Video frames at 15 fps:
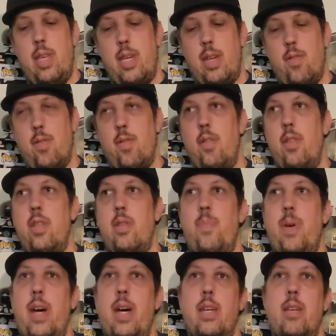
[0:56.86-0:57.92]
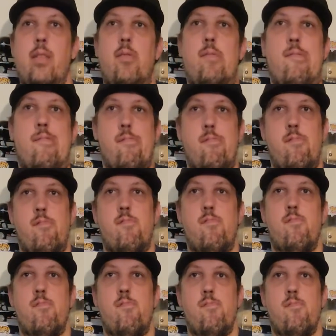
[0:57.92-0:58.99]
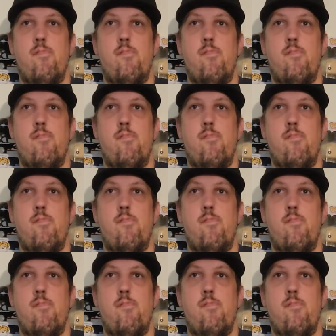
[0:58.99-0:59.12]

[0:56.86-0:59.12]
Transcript: think I ordered this back. Oh,